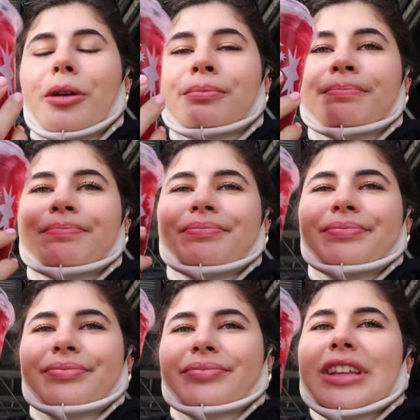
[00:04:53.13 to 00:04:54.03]

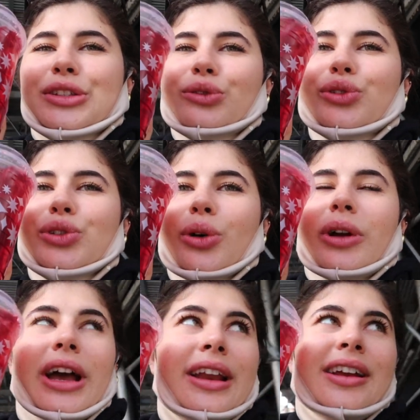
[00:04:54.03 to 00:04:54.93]
This one's so
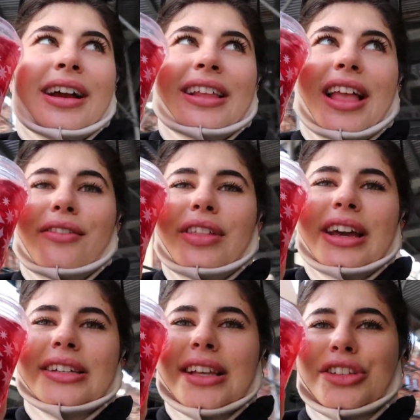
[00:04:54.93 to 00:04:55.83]
good. I love
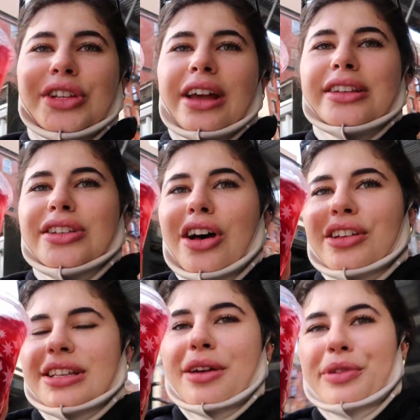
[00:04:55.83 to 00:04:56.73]
this. I used to get this
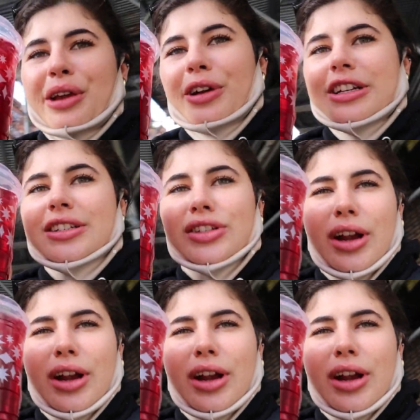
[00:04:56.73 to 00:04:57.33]
all the time when I worked at